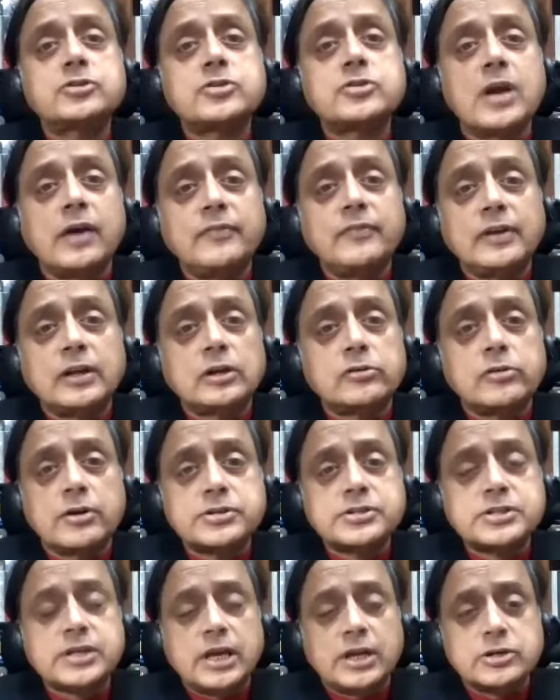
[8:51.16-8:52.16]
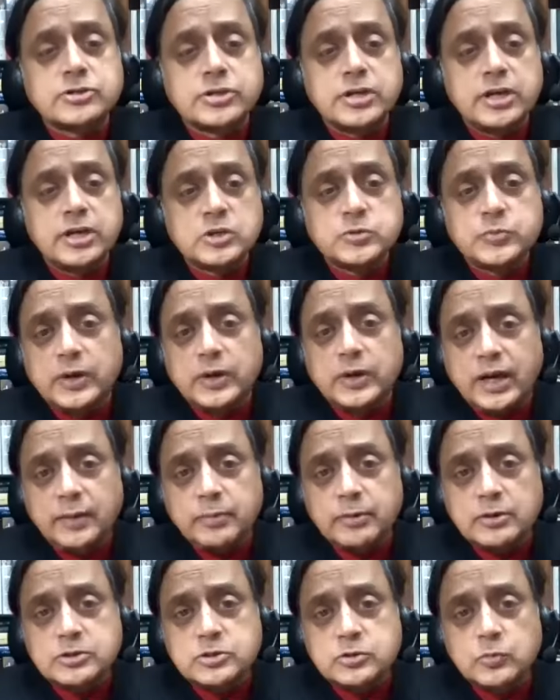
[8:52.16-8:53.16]
travel across countries, were
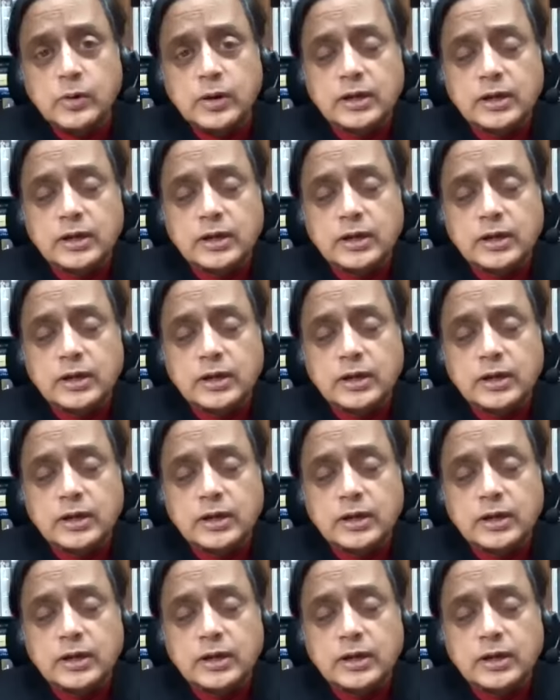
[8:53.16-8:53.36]
able to